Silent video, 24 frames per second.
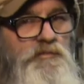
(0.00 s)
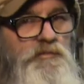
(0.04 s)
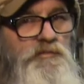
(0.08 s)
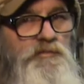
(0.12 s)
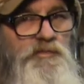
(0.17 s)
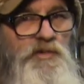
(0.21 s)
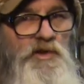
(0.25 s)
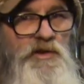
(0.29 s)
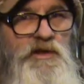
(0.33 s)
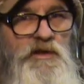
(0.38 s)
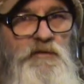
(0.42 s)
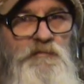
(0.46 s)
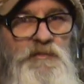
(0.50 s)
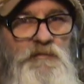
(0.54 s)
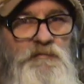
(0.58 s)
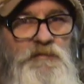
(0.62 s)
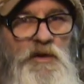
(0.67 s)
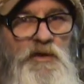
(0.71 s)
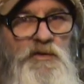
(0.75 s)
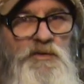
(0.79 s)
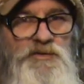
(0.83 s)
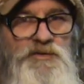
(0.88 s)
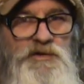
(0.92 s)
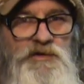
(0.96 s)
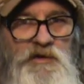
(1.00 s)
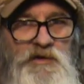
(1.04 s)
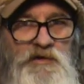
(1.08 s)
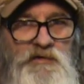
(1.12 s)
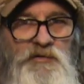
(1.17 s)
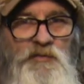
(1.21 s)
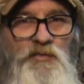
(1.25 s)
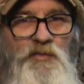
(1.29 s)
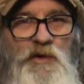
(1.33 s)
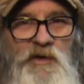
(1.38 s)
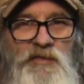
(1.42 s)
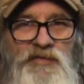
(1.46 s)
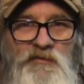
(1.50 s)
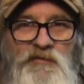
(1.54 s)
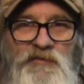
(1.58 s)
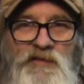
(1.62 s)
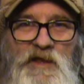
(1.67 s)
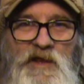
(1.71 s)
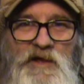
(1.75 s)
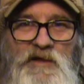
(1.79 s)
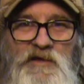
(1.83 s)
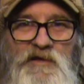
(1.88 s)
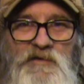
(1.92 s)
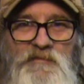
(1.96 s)
We'll keep you posted whether
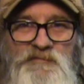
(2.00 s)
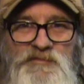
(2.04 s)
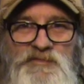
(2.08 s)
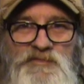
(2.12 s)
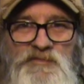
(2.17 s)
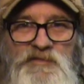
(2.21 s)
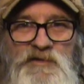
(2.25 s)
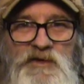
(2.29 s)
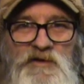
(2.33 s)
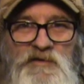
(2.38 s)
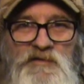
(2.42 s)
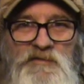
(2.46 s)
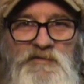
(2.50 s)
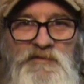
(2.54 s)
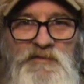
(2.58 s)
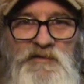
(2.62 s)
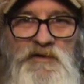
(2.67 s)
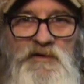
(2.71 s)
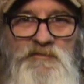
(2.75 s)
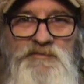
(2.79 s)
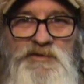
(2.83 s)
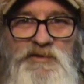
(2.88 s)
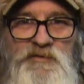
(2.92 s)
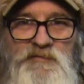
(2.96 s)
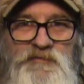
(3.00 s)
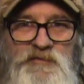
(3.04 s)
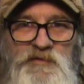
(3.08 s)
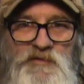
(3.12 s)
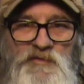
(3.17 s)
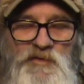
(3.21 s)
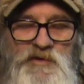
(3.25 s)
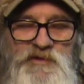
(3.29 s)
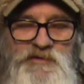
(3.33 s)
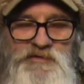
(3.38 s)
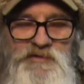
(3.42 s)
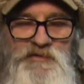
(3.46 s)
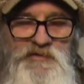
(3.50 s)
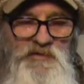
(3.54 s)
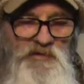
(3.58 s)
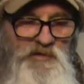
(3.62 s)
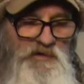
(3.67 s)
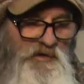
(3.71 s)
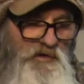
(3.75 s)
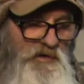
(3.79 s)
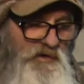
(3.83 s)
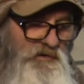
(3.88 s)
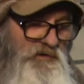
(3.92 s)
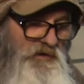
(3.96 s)
that comes to fruition or
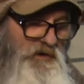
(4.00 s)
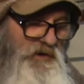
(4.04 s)
not.